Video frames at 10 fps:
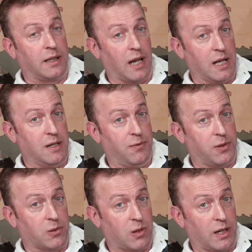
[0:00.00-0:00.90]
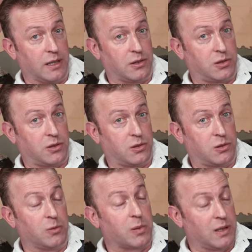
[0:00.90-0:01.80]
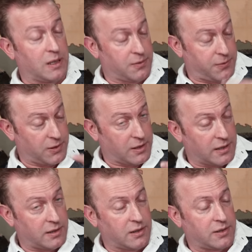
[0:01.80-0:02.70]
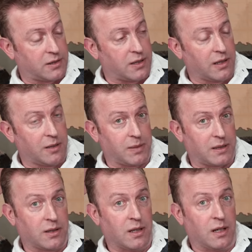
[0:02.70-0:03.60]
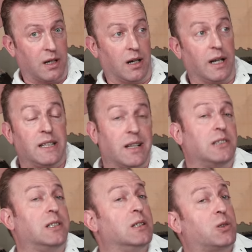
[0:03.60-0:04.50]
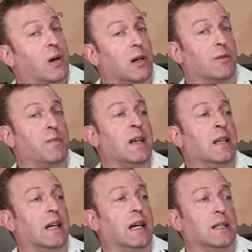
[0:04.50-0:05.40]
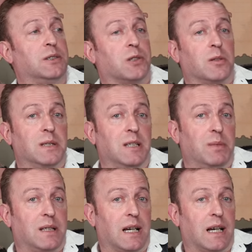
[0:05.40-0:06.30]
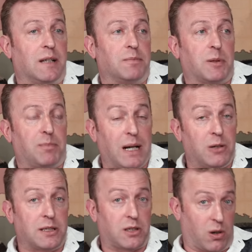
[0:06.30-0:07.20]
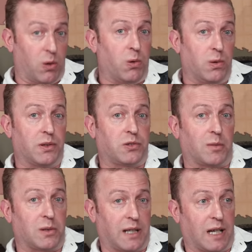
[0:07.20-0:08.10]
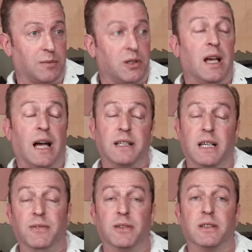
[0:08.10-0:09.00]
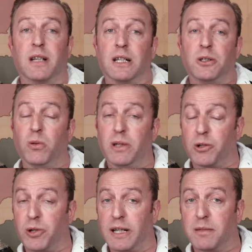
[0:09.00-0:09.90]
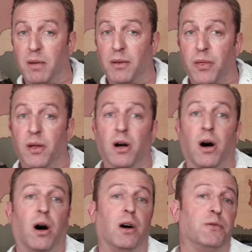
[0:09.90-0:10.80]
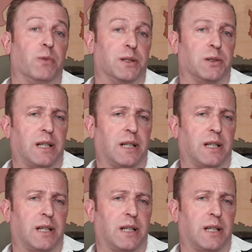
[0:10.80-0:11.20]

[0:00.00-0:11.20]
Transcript: gave the rights to Berlin for the 1916 Olympics in 1912, and Germany began preparing to hold the Summer Games and even a newly created month of Winter